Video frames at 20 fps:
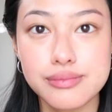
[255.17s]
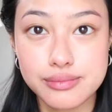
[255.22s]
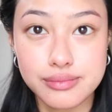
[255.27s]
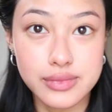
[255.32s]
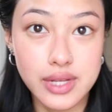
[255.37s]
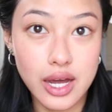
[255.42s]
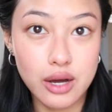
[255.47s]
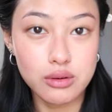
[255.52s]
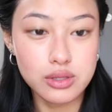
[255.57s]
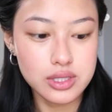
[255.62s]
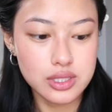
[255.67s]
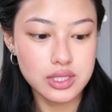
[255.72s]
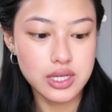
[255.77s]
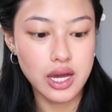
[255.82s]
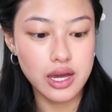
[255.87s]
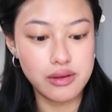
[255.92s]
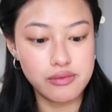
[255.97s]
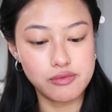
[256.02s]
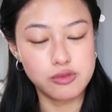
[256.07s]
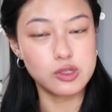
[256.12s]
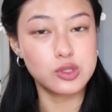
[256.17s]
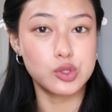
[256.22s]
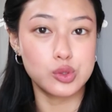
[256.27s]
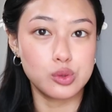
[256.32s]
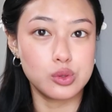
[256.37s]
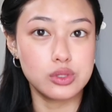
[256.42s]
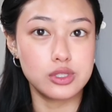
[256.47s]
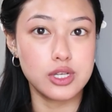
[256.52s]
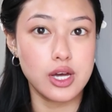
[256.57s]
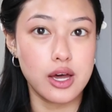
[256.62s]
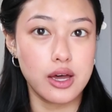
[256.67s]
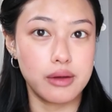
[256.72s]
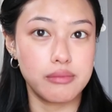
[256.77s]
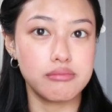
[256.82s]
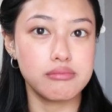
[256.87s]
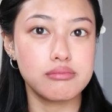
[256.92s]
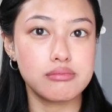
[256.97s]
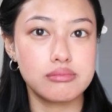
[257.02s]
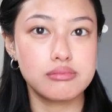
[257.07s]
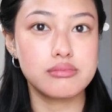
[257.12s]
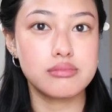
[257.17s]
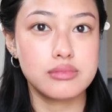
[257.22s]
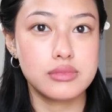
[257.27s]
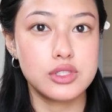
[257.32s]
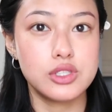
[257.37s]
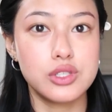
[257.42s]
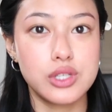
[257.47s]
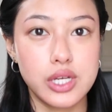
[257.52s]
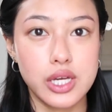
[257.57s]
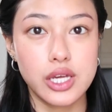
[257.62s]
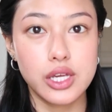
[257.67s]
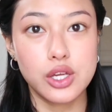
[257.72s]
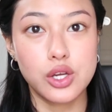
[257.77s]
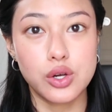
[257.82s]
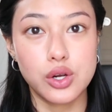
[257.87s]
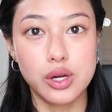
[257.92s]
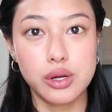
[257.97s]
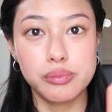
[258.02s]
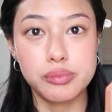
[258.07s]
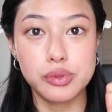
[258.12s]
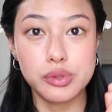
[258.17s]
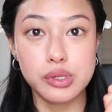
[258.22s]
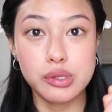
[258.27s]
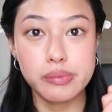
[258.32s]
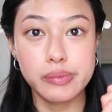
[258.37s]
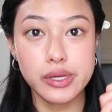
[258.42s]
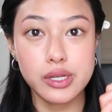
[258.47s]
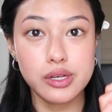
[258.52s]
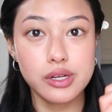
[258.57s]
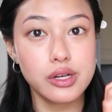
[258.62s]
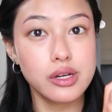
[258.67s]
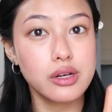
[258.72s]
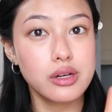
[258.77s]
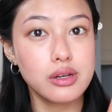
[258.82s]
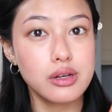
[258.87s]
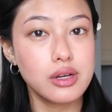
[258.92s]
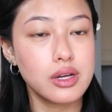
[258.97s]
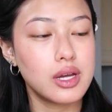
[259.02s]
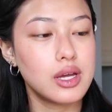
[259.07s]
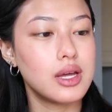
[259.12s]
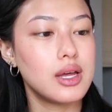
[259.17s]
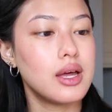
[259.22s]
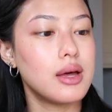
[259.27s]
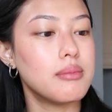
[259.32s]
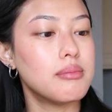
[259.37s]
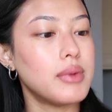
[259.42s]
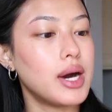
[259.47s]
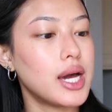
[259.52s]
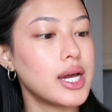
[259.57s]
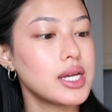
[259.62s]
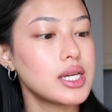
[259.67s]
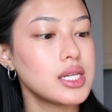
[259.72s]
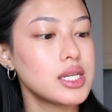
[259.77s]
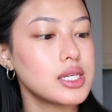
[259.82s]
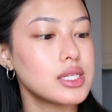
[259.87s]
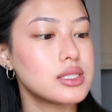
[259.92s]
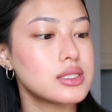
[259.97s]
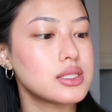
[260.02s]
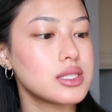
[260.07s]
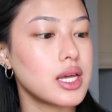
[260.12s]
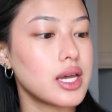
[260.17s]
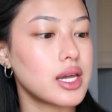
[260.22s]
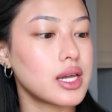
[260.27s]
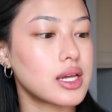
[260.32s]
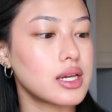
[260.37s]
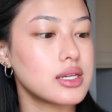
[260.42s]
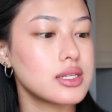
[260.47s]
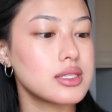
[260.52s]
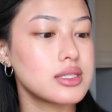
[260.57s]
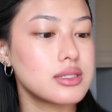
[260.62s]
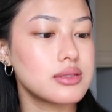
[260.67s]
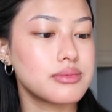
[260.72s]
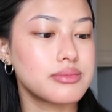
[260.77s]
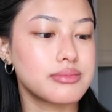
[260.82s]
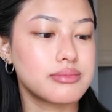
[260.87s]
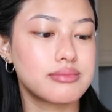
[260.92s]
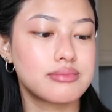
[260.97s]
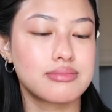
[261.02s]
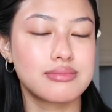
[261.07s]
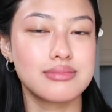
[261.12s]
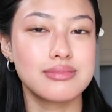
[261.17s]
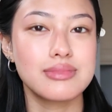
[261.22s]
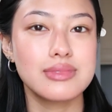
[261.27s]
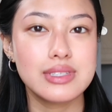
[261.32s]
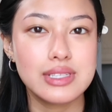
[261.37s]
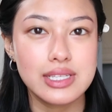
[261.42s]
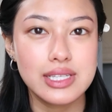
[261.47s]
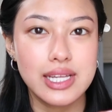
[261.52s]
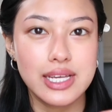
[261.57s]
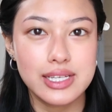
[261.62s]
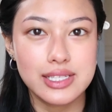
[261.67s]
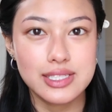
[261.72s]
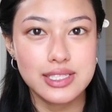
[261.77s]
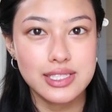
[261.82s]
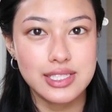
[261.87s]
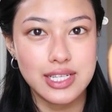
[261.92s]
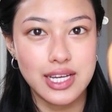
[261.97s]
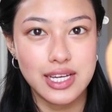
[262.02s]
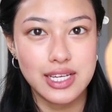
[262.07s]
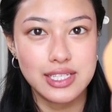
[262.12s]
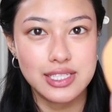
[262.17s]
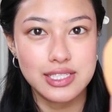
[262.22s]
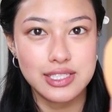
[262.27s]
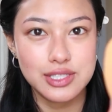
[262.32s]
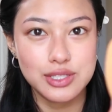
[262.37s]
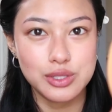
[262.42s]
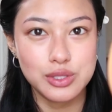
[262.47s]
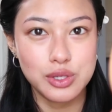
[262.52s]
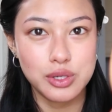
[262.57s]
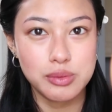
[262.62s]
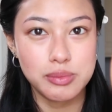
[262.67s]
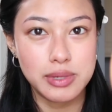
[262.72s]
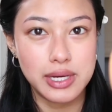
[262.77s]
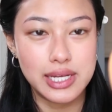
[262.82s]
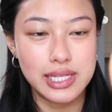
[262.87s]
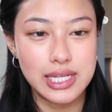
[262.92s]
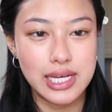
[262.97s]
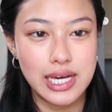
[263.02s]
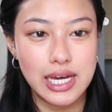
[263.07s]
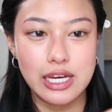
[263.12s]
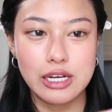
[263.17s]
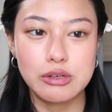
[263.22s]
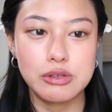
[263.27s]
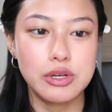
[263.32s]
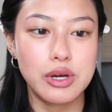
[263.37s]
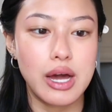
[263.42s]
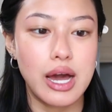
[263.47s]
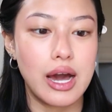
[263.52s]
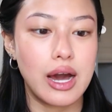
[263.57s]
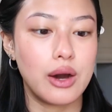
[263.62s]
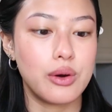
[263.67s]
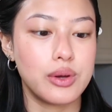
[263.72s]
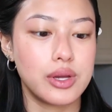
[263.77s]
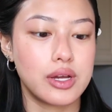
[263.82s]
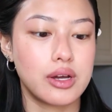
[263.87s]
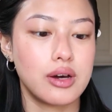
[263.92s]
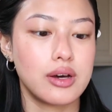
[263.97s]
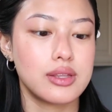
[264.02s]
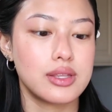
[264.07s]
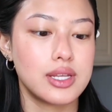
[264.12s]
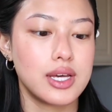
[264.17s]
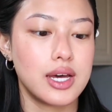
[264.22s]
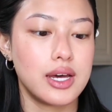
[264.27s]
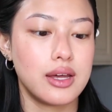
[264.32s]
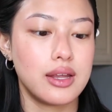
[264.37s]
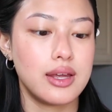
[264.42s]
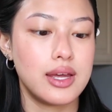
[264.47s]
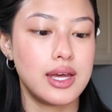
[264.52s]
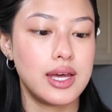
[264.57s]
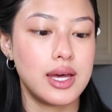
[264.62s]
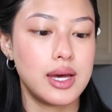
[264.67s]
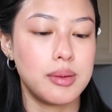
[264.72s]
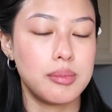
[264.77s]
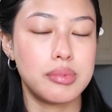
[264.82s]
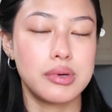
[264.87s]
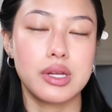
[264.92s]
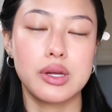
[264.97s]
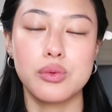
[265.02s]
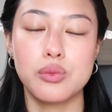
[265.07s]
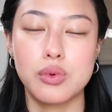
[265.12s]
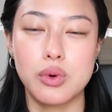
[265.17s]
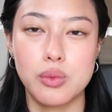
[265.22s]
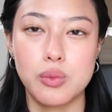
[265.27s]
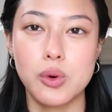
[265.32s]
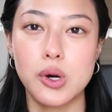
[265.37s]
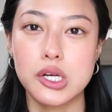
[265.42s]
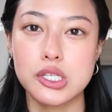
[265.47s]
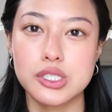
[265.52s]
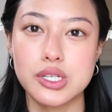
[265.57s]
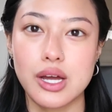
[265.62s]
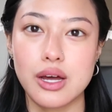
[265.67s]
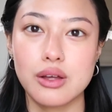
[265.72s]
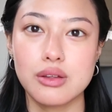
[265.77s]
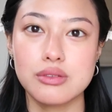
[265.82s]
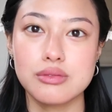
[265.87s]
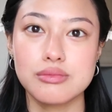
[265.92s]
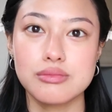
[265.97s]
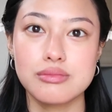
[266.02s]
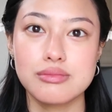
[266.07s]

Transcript: Now it's time for tool time. You get your beauty blender. Mine is like like stained, so don't mind that. I don't know how it got that, but it won't wash out.